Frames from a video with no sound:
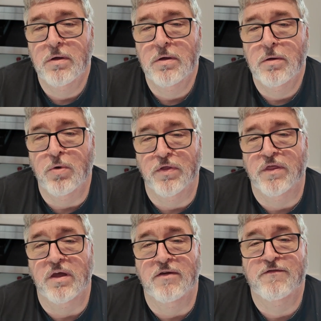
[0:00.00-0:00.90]
with
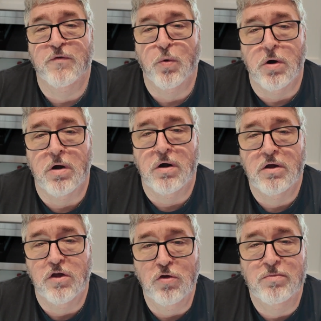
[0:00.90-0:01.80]
the 4
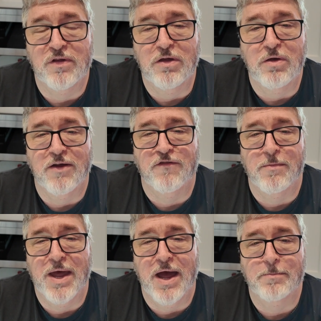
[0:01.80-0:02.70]
cubes that you get
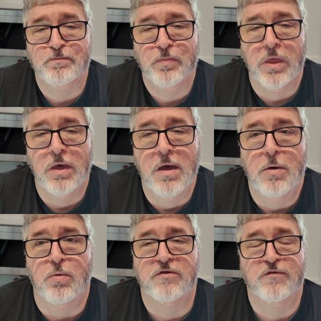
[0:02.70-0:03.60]
from that,
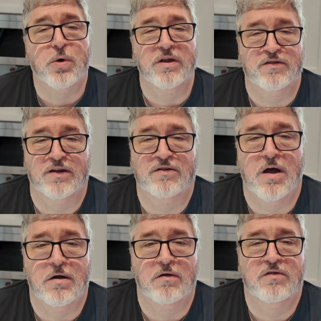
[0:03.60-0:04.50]
was
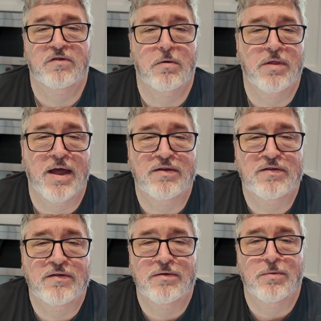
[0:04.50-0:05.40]
$46. So
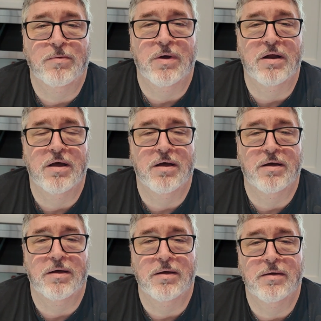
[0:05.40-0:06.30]
that's what,
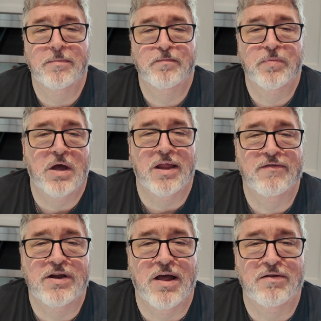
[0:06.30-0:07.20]

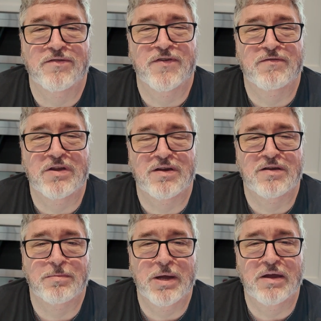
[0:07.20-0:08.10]

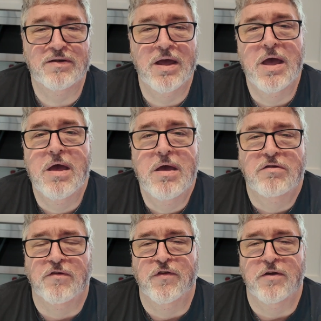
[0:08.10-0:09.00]
$11.50 a piece.
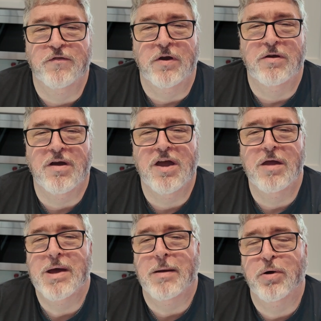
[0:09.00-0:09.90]
So if you're talking
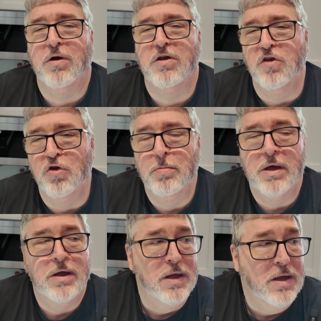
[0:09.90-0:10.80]
about per cube,
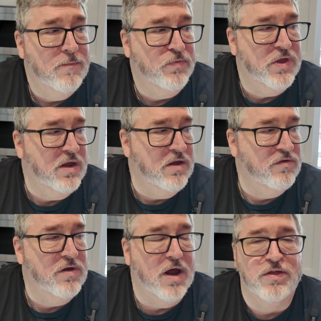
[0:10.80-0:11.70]

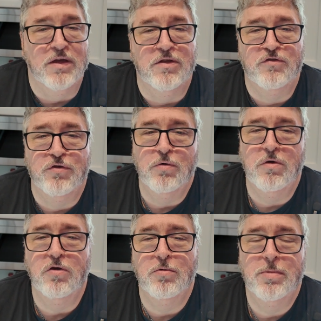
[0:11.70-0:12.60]
I think the True
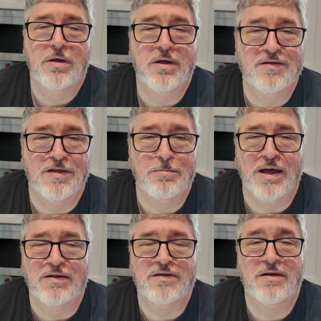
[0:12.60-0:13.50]
Cube is the
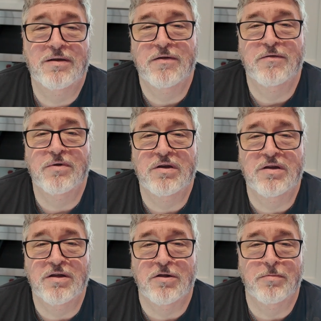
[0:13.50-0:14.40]
best
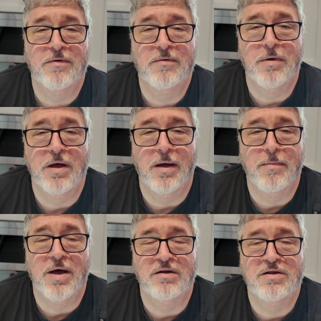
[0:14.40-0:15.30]
deal
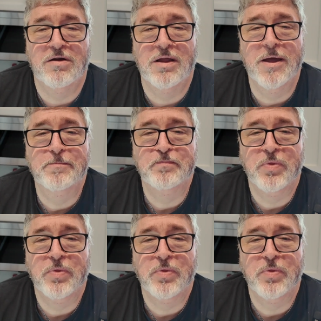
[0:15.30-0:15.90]
monetarily.